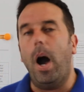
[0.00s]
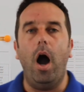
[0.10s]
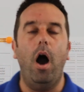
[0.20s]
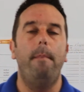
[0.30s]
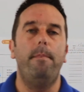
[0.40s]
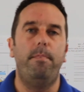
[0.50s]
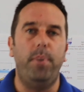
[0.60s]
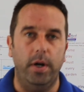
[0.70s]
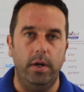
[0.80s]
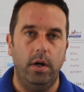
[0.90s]
Up,
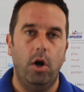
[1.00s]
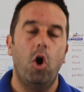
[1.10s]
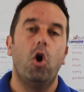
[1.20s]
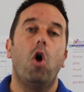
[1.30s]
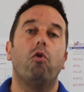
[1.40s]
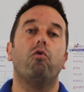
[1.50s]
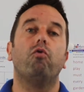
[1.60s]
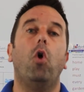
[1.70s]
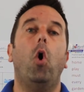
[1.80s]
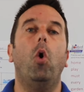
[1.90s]

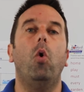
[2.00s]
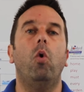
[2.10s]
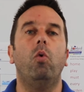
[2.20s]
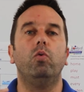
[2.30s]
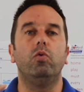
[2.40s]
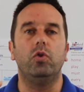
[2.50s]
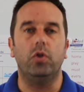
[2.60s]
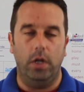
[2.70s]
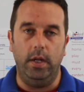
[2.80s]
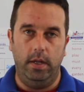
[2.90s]
rose,
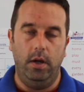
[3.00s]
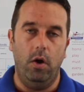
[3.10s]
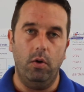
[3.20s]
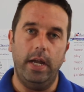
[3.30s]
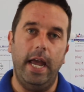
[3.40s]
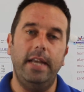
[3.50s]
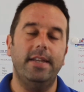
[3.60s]
okay?